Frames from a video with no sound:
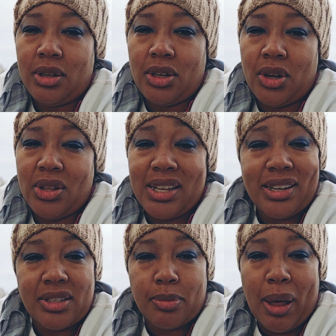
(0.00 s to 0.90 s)
you know, then
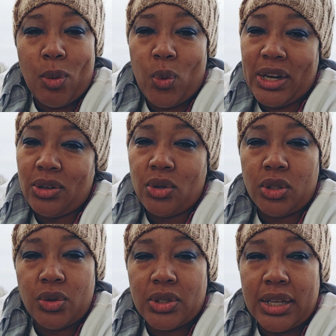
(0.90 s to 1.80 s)
it is about winning or
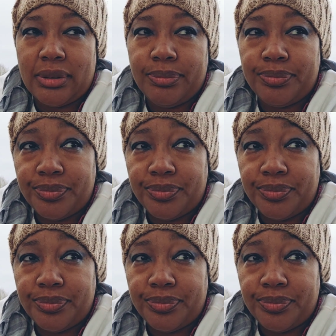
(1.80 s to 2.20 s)
losing,